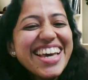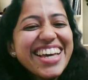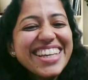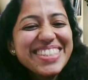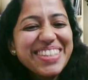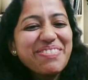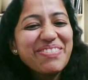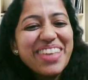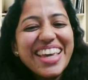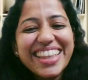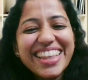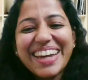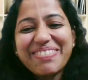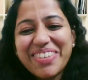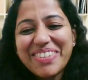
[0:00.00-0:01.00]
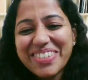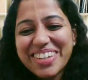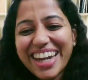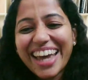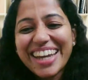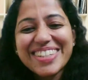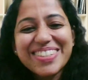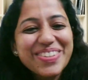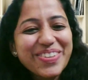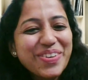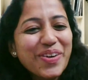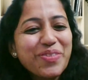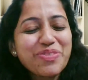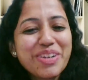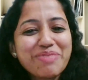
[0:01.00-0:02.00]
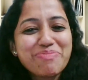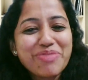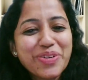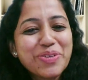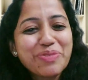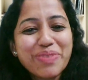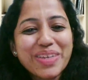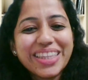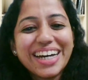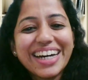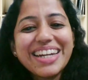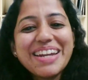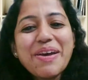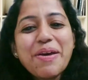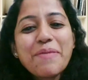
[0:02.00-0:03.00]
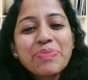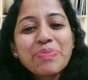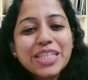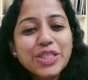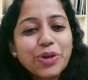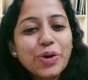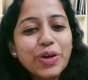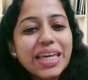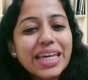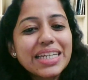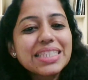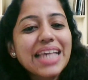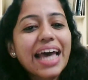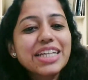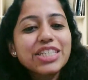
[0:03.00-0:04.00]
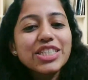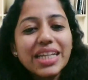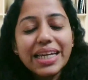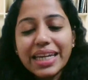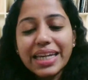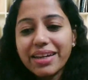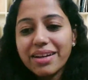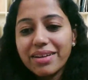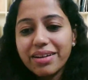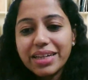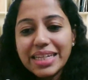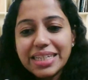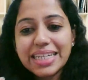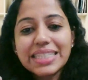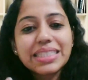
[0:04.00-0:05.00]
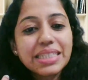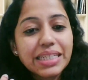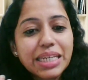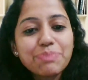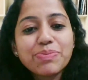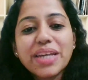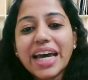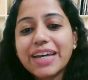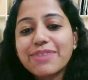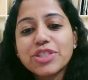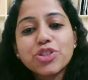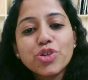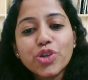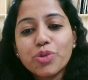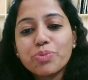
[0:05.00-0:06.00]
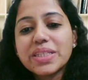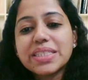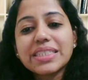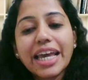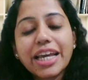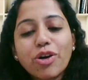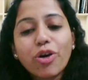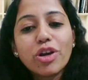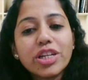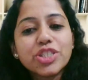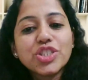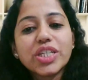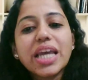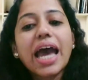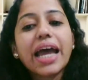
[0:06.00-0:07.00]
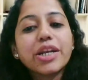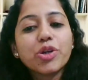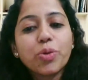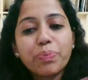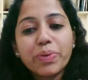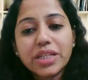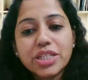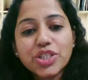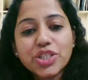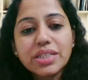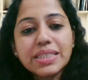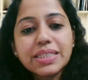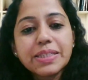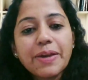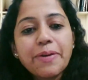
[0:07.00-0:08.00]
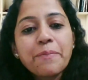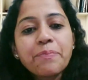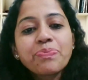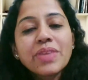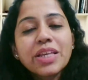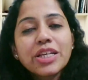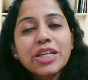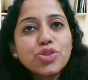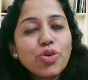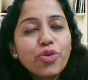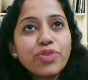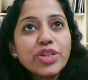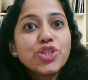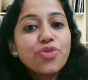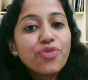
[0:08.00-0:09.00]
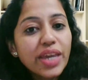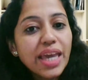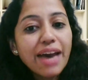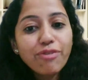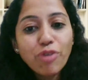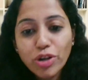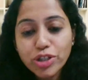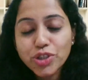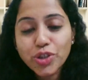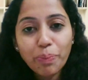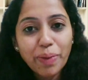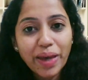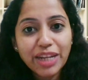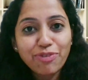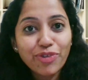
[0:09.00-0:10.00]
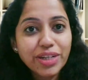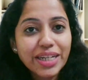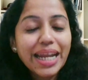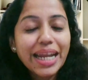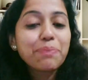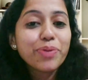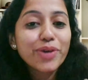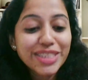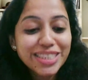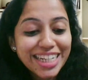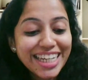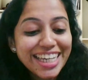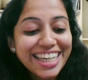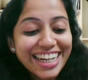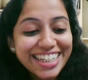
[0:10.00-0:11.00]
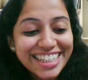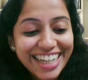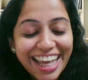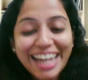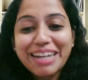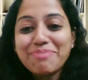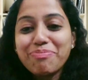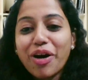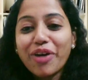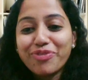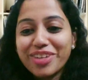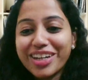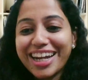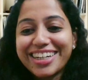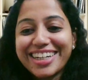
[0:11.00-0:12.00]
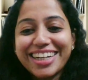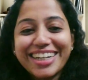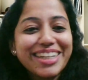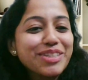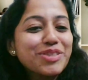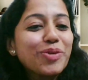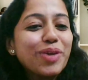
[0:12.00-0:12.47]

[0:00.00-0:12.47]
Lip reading: something that we would like to know from you, Bidhan. So he is actually, he deep dives into human psychology and Upanishads, so which we have also benefited. I personally can tell after attending 2